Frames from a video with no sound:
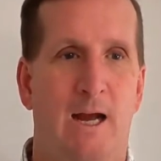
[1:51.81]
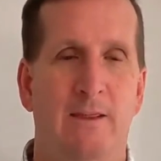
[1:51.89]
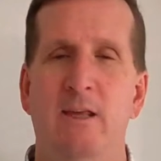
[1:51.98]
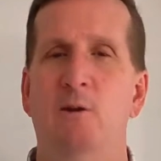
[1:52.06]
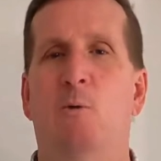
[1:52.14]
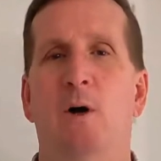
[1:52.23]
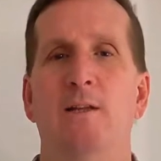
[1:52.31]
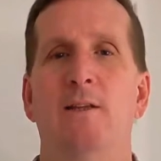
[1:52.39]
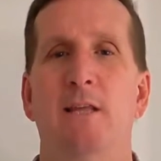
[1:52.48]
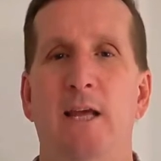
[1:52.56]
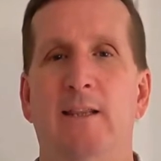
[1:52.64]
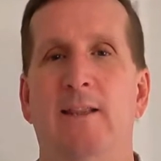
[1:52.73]
I think one
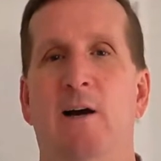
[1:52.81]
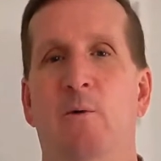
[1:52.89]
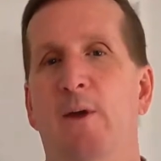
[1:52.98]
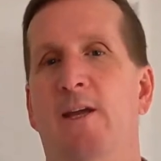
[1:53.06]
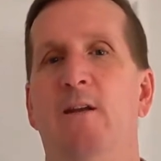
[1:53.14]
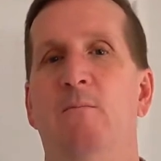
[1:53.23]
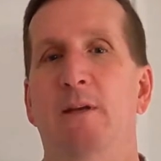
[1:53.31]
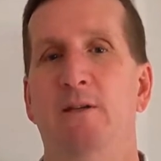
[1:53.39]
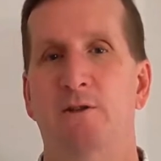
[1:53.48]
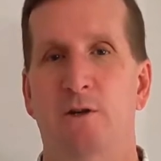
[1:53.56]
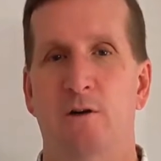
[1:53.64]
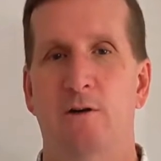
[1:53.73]
thing that we can be
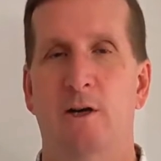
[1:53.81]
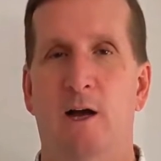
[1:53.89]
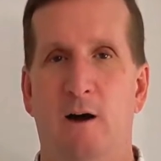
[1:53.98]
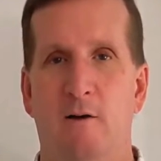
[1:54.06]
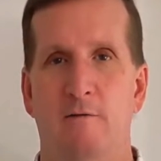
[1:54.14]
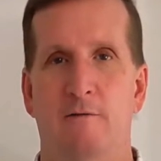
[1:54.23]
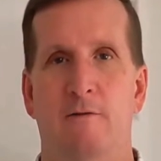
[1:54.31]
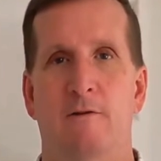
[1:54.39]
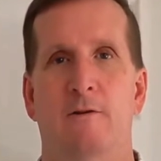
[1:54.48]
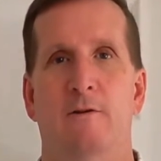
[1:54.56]
certain of